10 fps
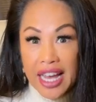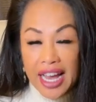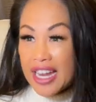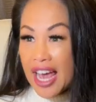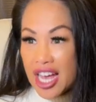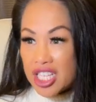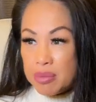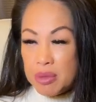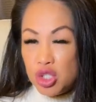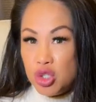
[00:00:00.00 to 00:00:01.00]
and ask
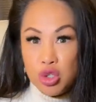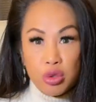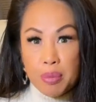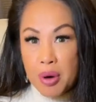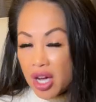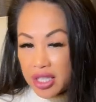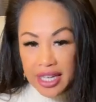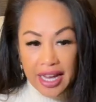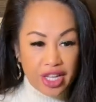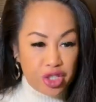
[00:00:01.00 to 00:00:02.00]
me to do a
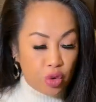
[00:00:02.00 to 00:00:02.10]
podcast,